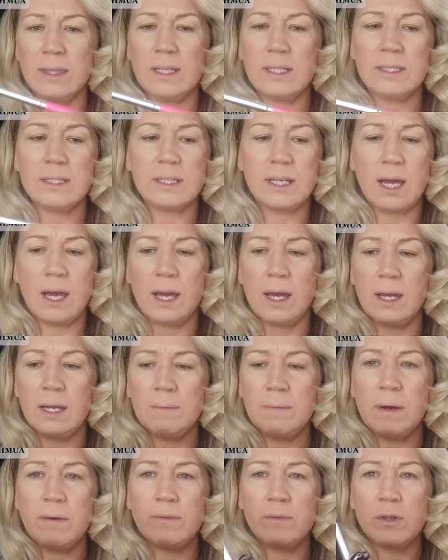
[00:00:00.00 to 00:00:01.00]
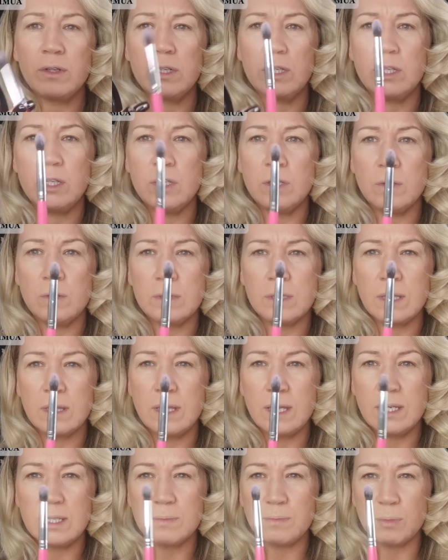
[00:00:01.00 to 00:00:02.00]
this time I'm going to use
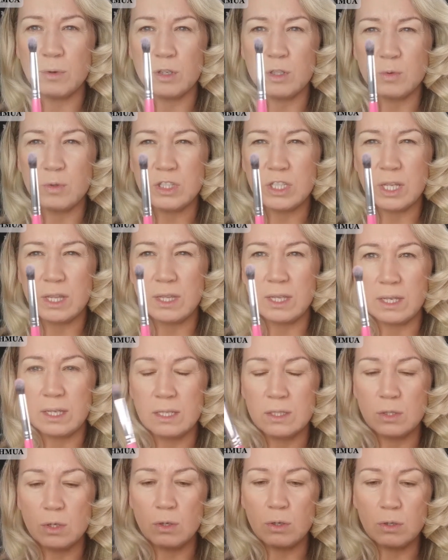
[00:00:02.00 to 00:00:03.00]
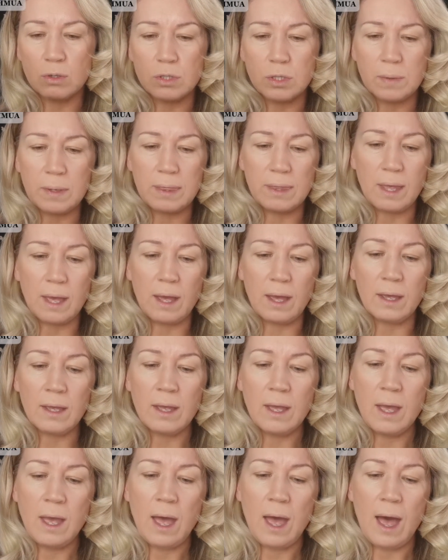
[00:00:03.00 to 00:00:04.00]
this brush, which I think is also in there,
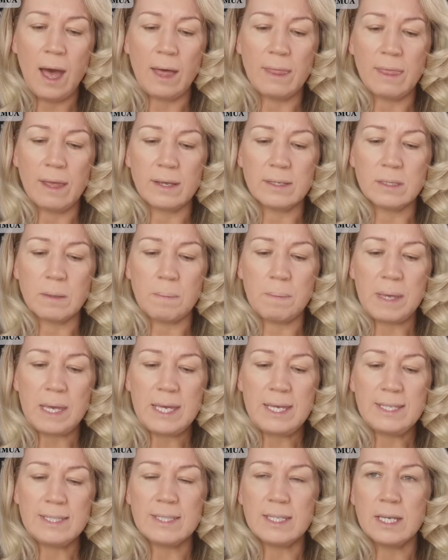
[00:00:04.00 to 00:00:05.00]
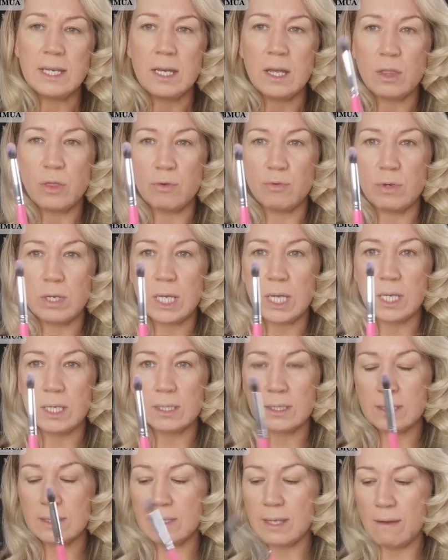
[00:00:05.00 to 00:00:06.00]
and that is a
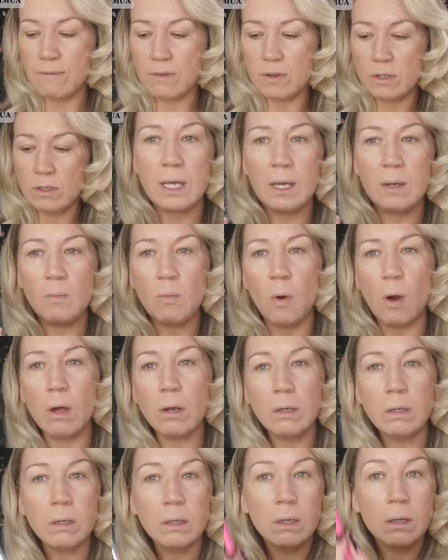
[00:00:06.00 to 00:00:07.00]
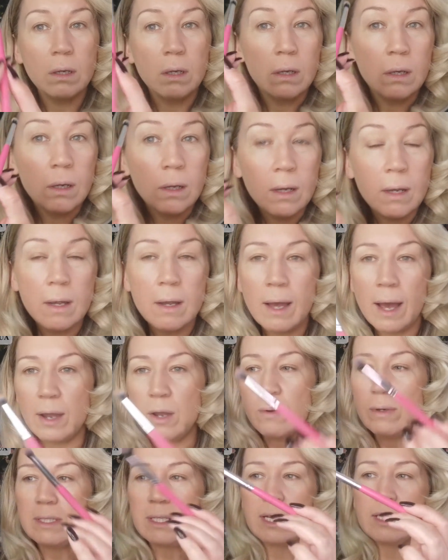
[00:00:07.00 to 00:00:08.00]
PC37. Same one. I
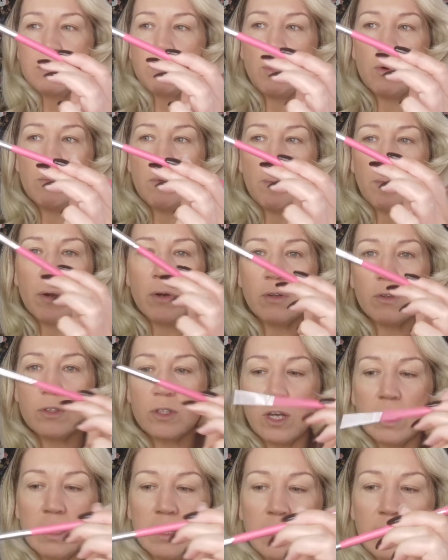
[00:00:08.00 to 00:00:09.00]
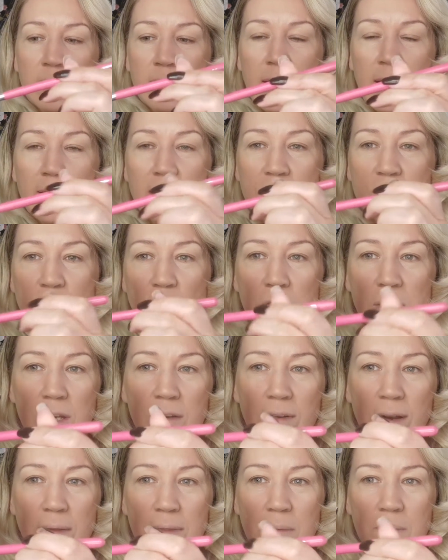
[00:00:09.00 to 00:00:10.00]
always like to put my product on and then I kind of dot it
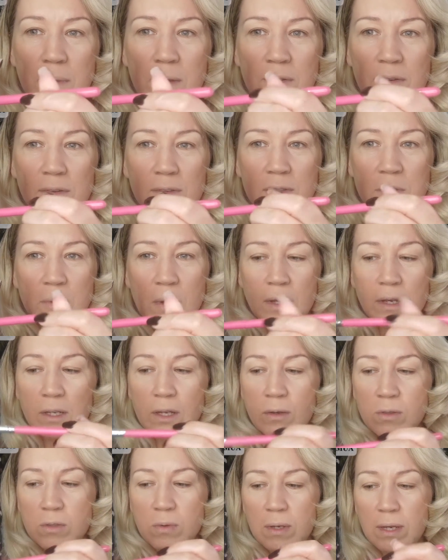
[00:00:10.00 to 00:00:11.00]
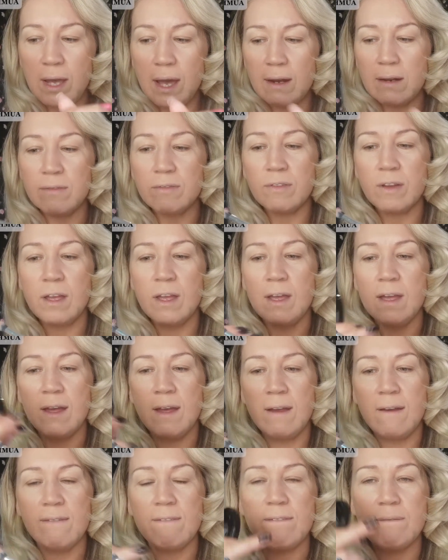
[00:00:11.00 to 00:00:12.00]
around the mirror as well, you know, so it kind of
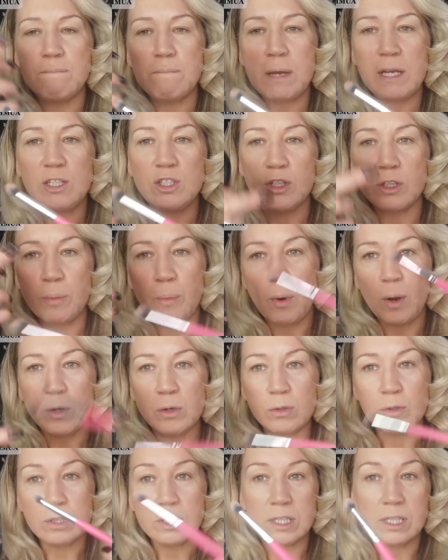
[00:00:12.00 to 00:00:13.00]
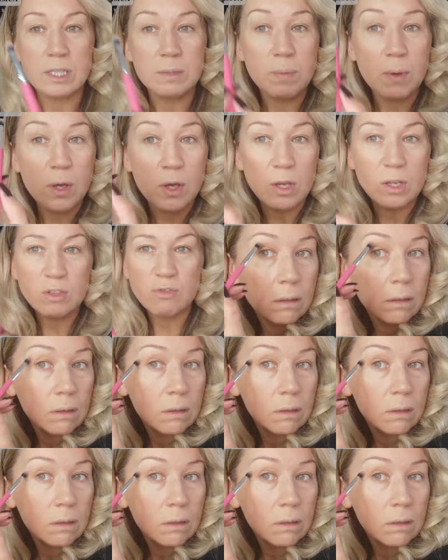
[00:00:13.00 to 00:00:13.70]
makes sure the product's dispersed.